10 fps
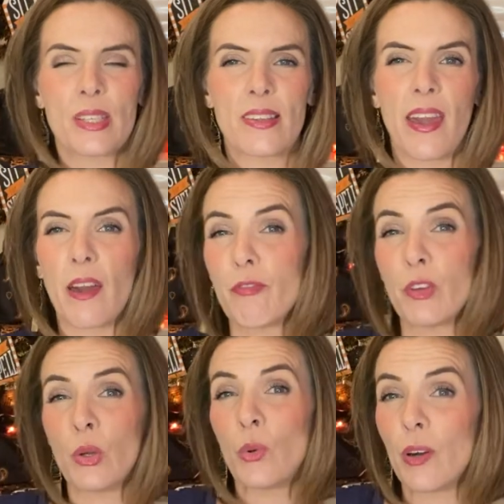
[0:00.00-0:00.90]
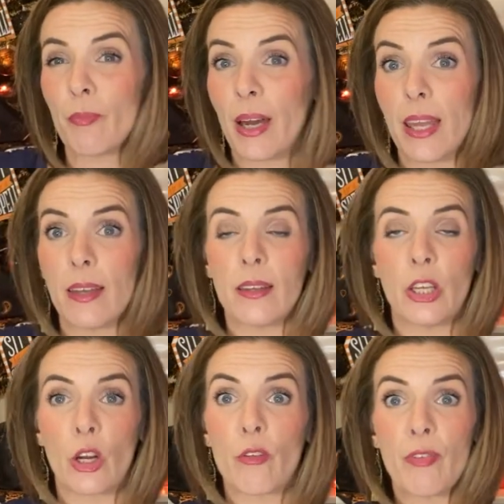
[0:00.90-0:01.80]
is like a few of my,
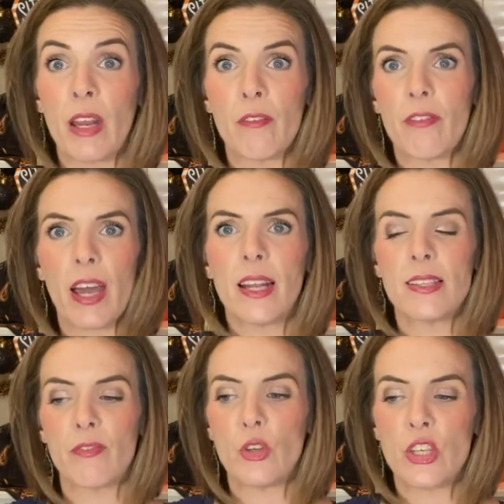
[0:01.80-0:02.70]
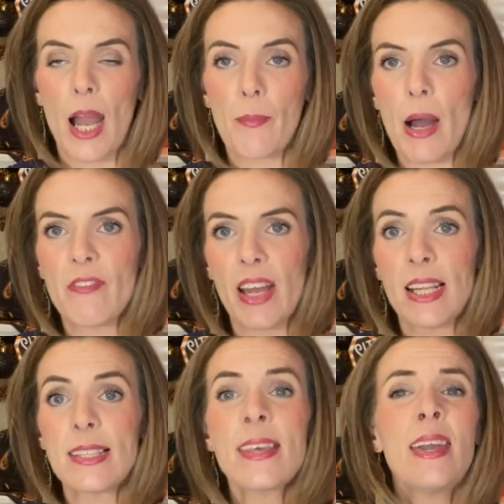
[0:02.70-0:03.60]
you know, fun finds, a few jackpot
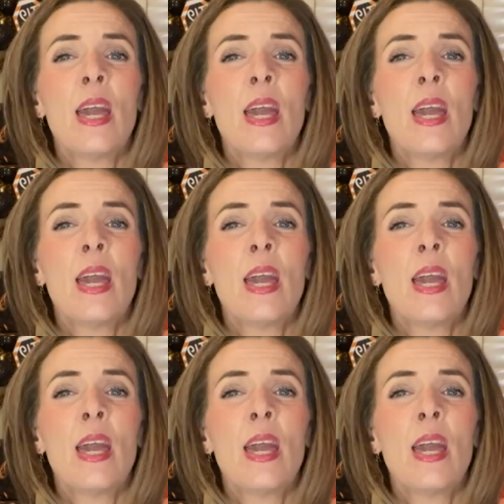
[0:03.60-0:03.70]
finds,